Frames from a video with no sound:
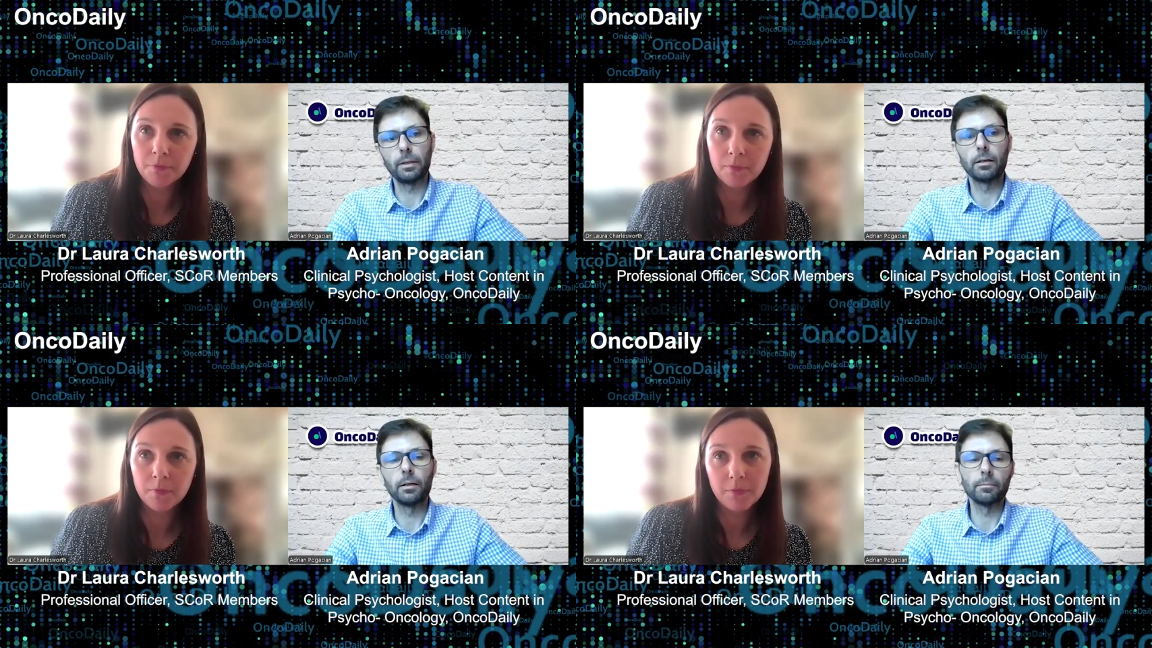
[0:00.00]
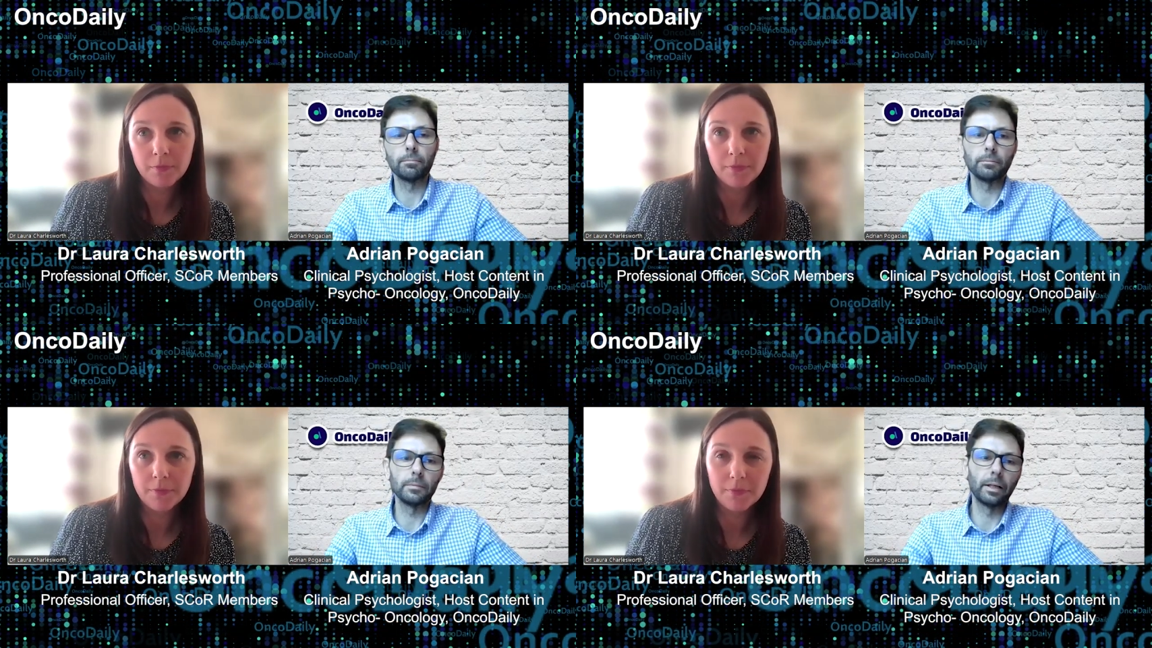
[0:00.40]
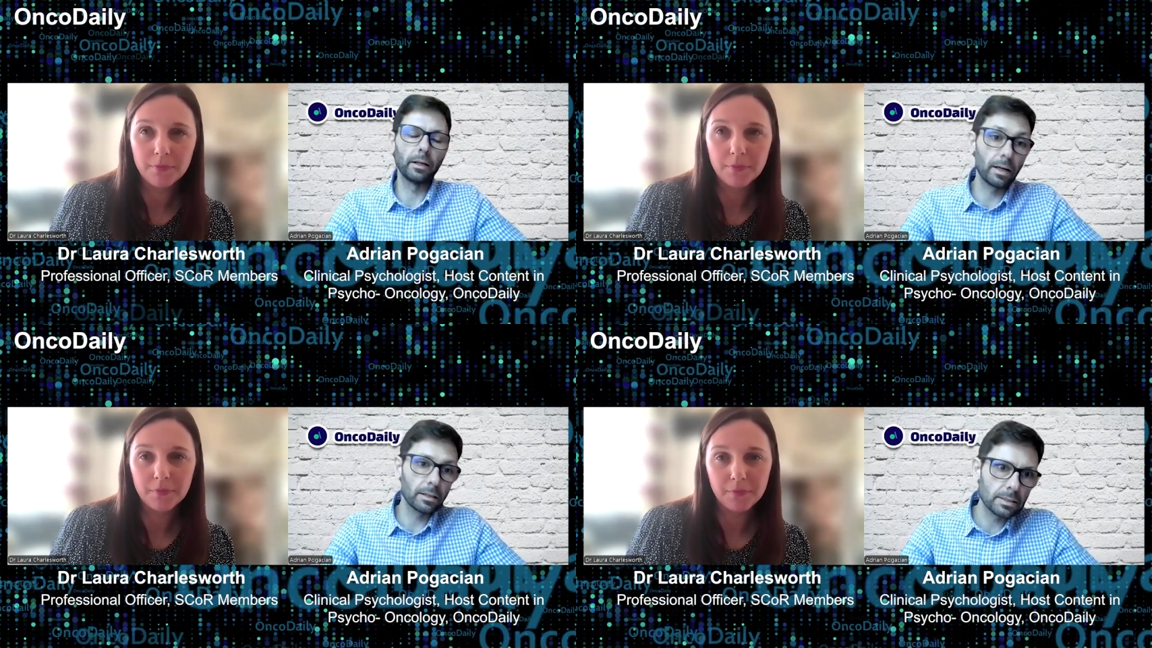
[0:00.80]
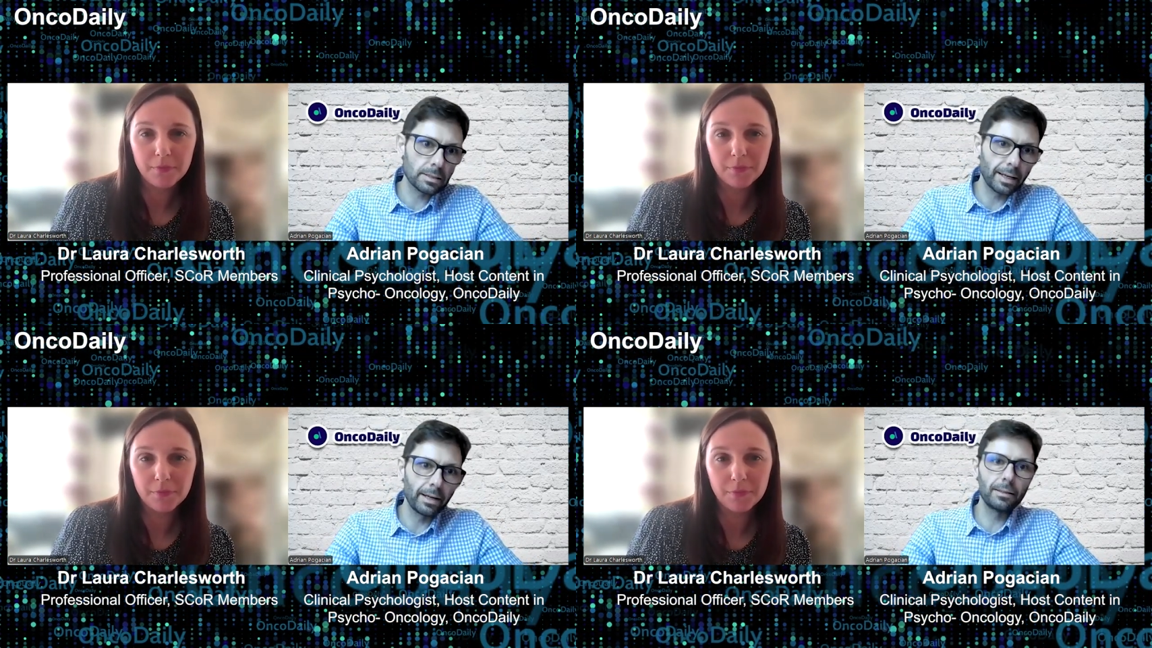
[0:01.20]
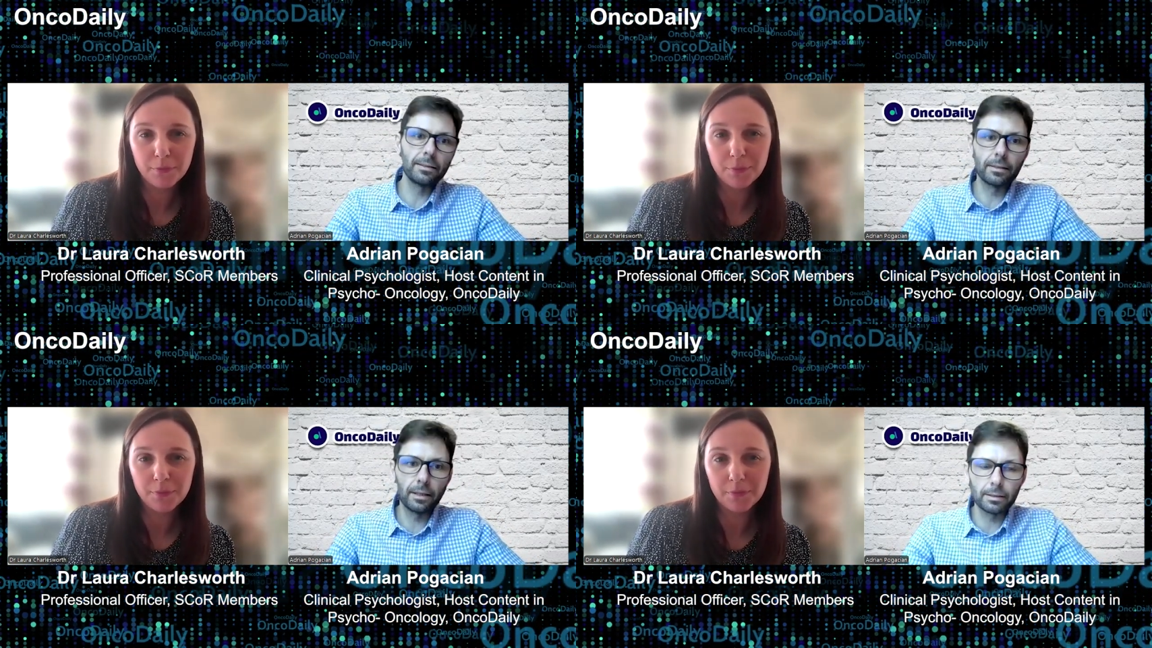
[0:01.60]
Speaker 1: uh, there are
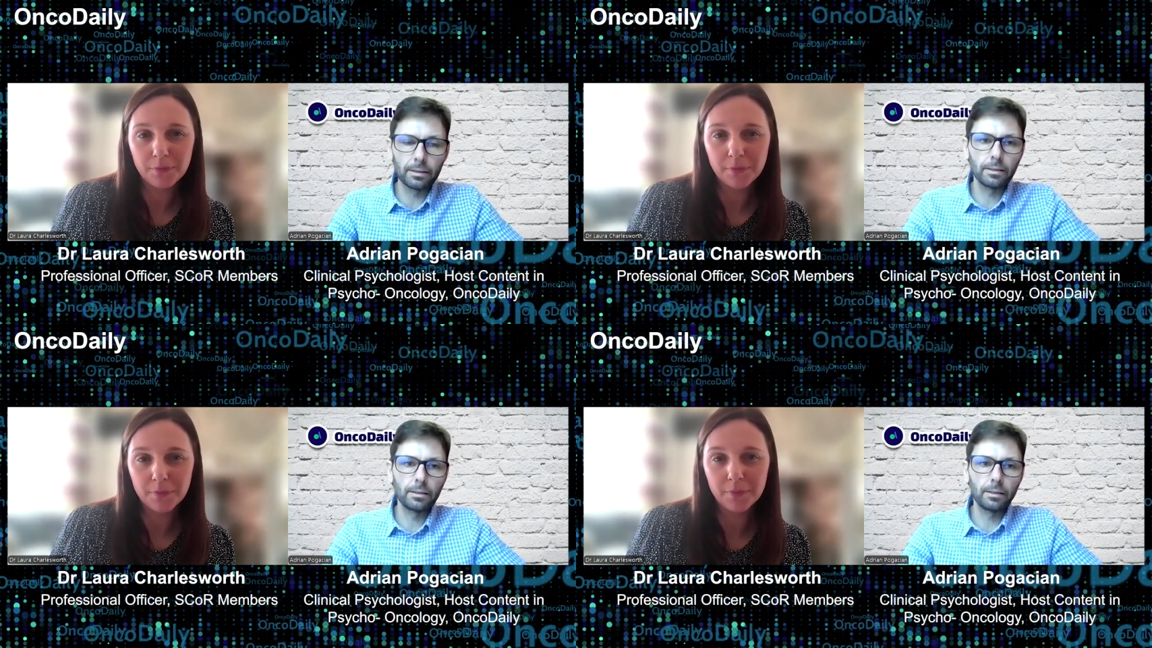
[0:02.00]
signs that